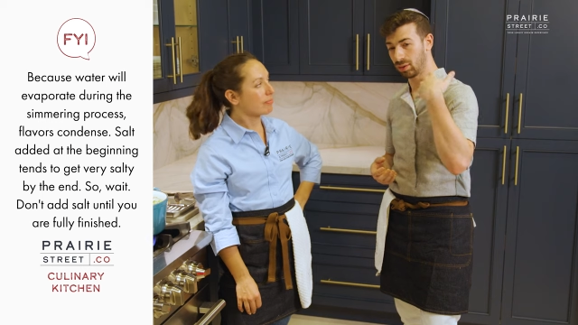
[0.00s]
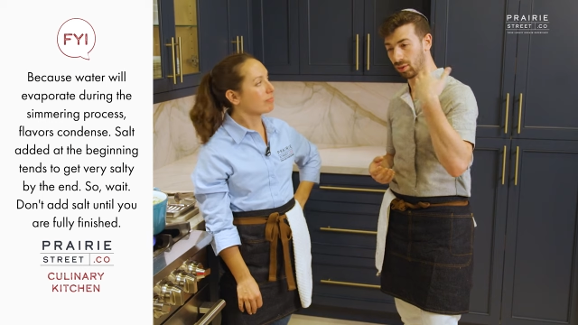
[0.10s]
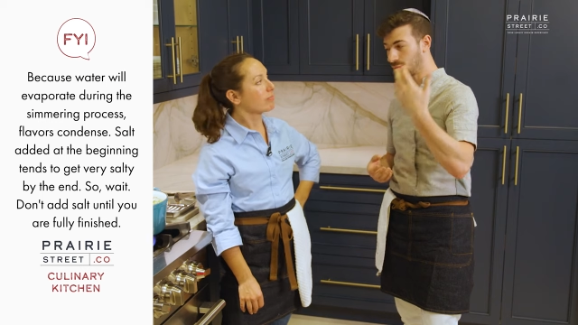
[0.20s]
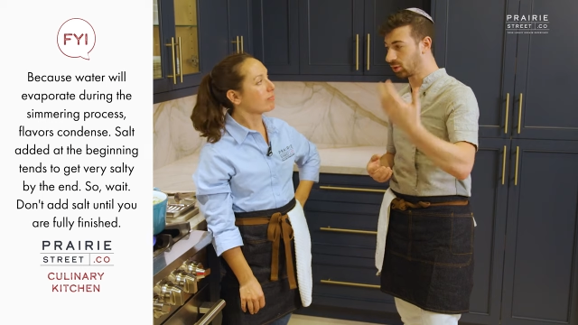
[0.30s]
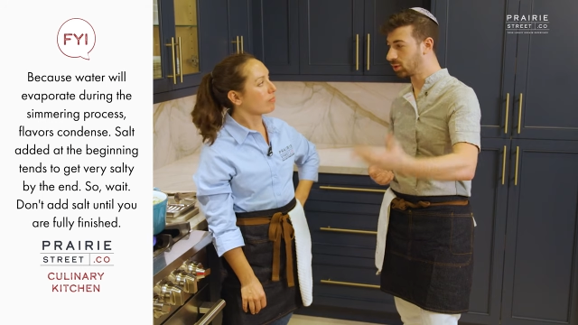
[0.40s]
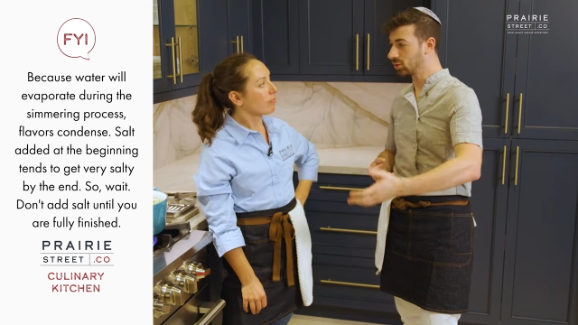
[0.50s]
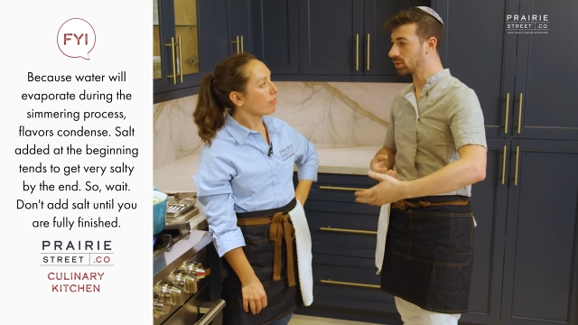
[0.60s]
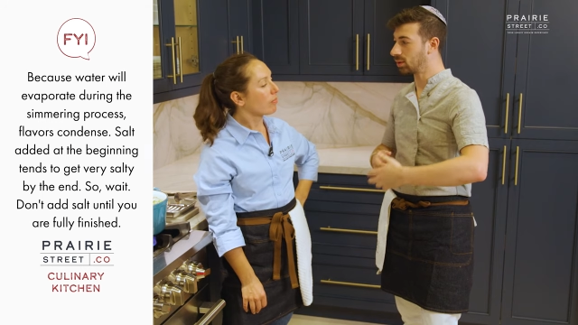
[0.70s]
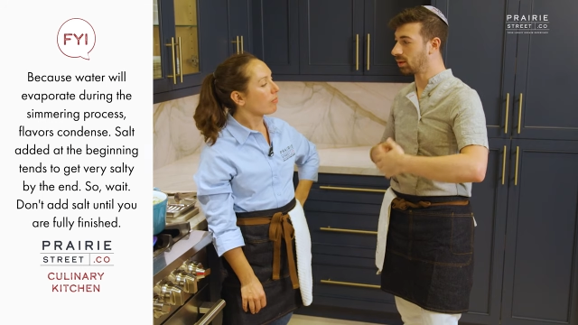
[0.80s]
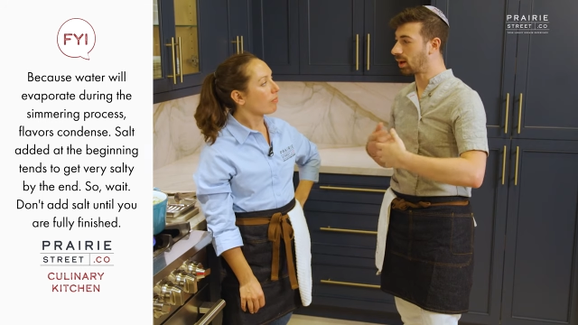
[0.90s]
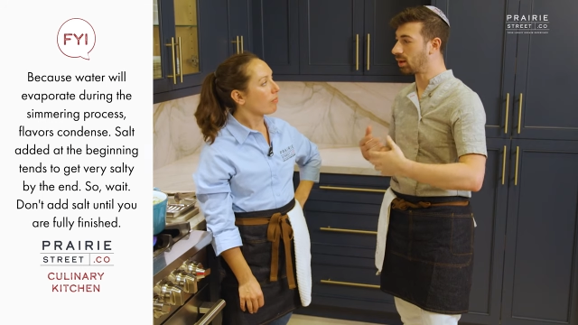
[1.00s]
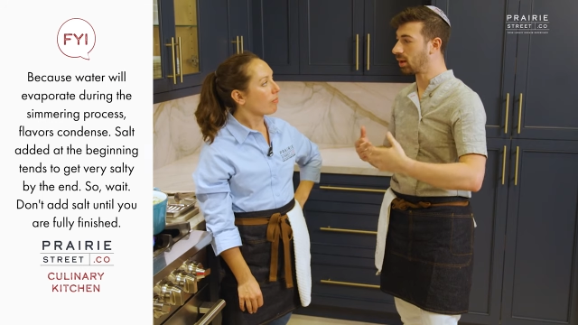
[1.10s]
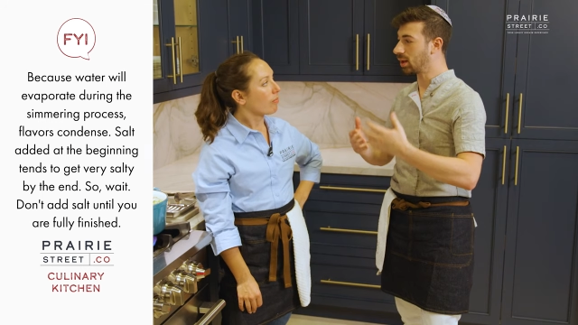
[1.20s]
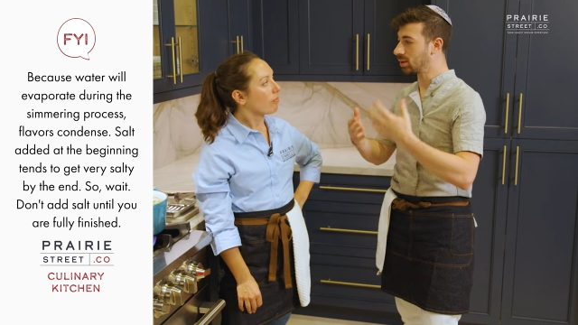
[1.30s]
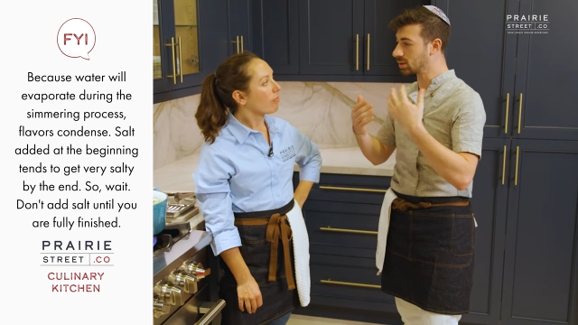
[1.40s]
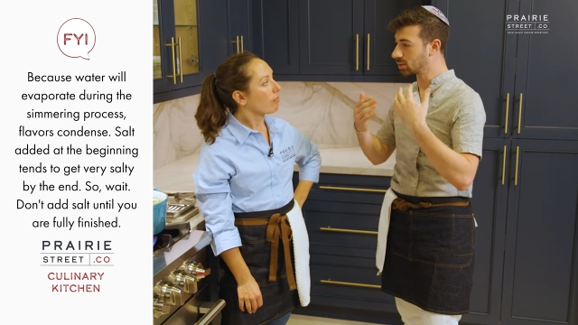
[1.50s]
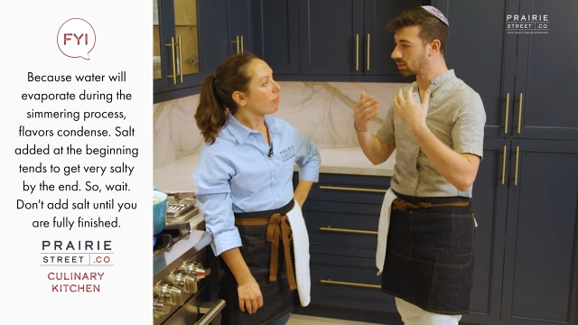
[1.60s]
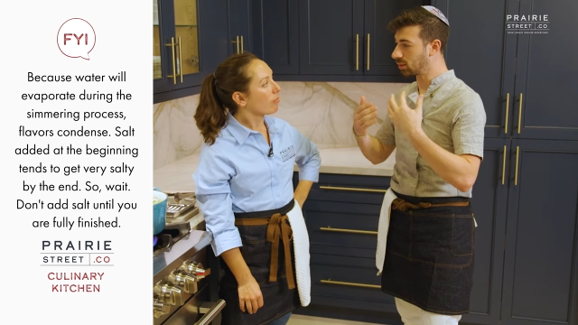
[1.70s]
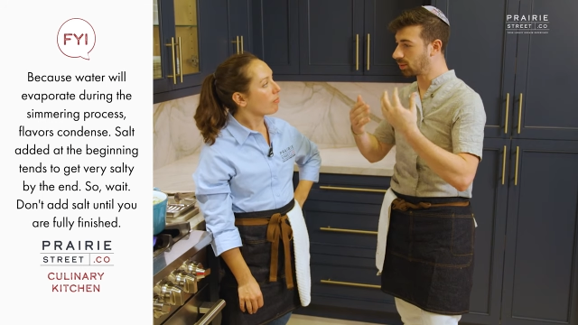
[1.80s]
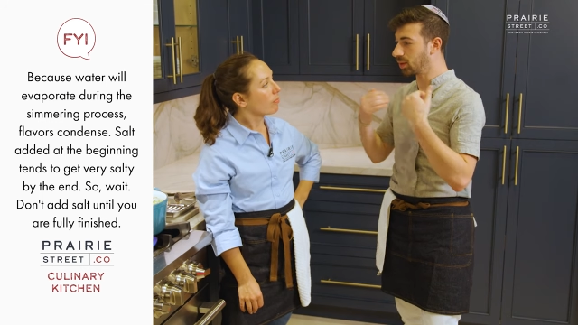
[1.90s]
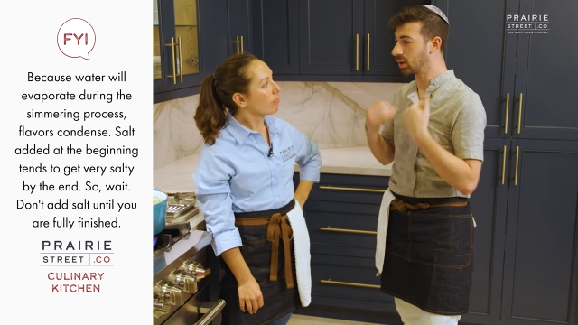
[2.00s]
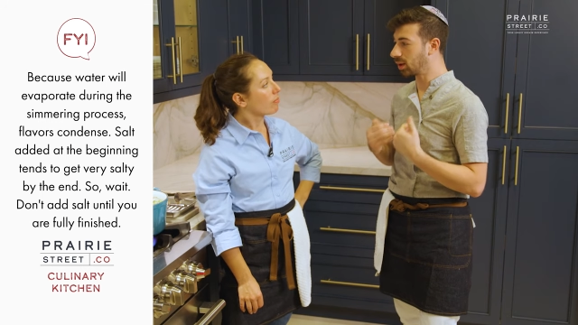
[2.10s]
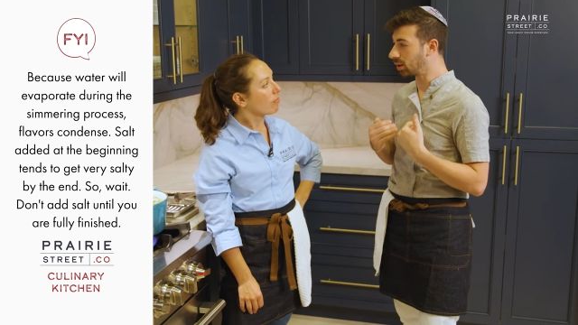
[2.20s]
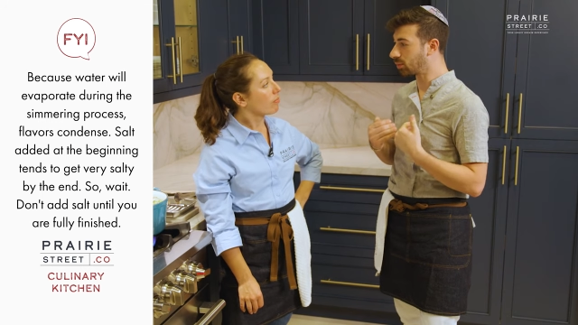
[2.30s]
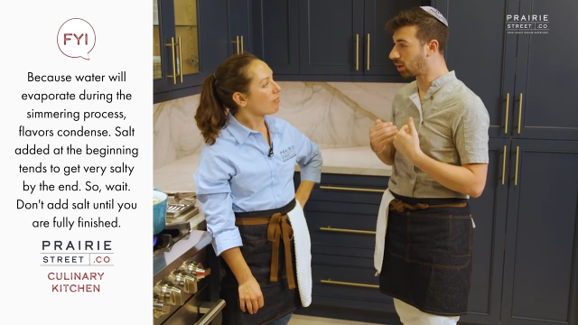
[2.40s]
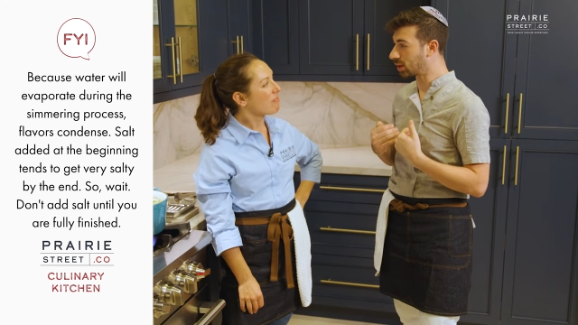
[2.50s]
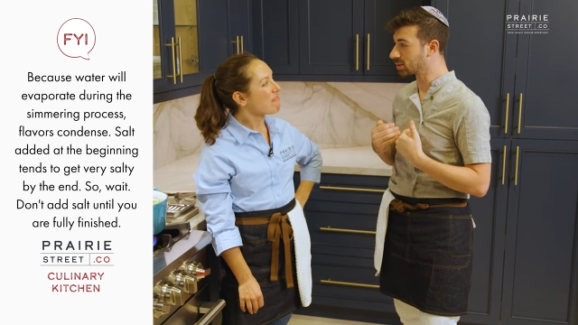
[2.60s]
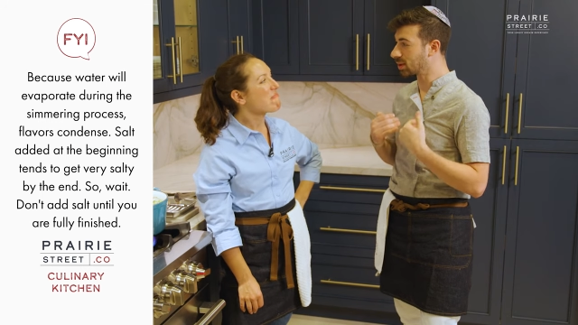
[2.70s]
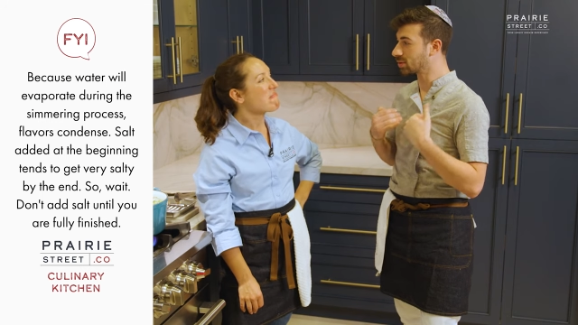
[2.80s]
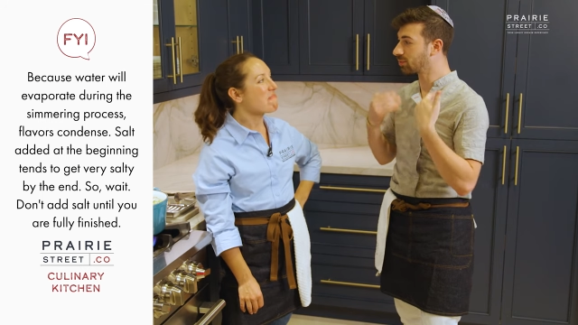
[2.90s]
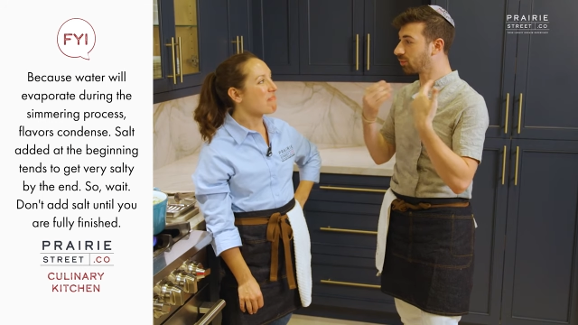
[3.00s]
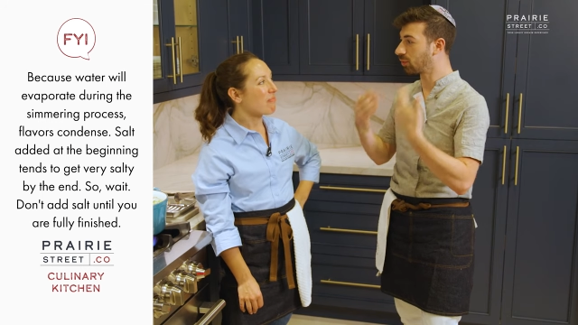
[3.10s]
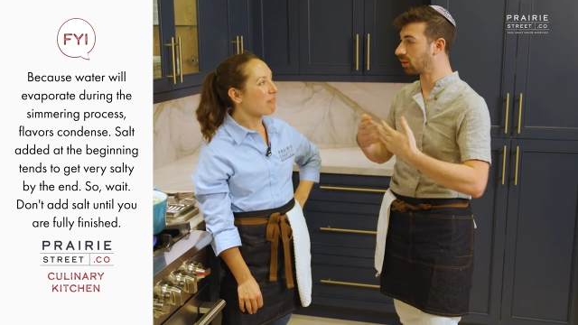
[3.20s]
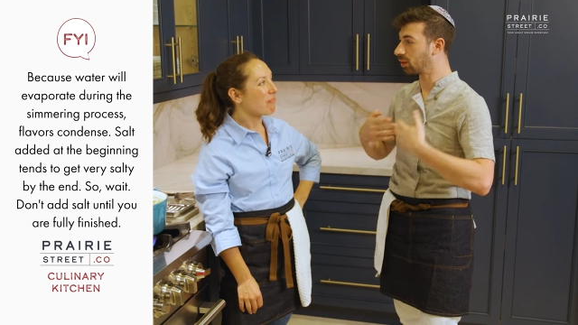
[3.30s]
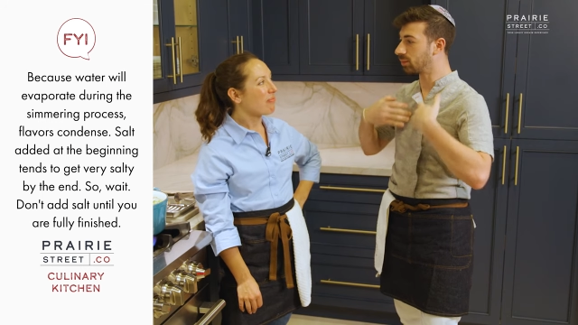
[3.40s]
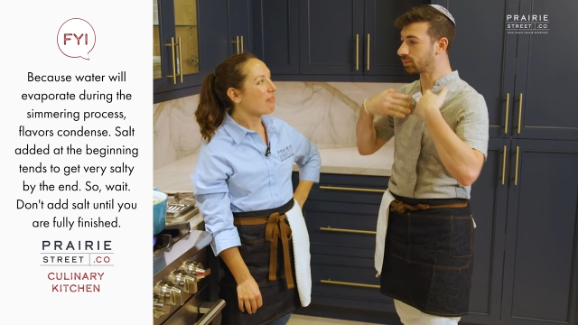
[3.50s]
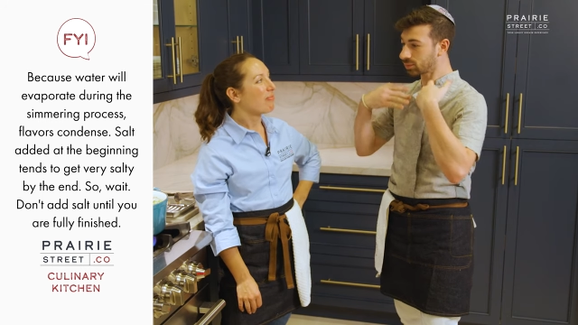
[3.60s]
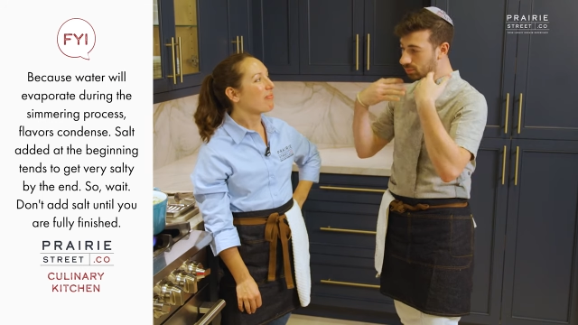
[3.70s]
Speaker 1: and then we're using that as the beginning process for